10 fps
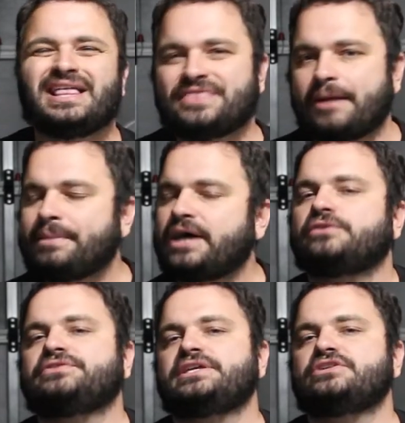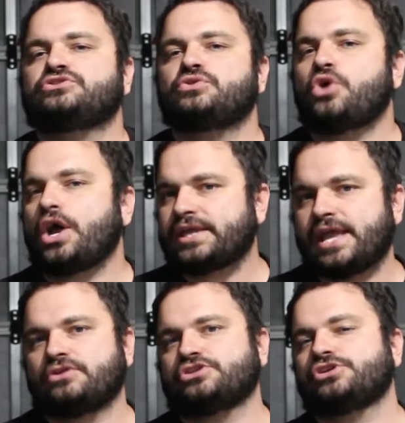That part of the install I
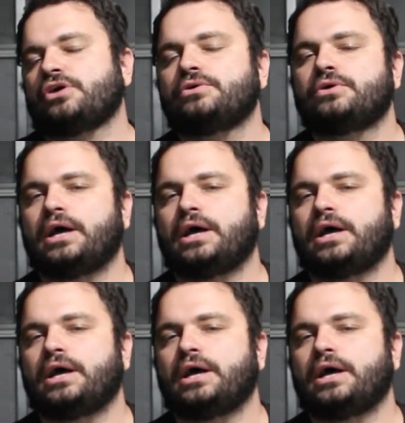cannot show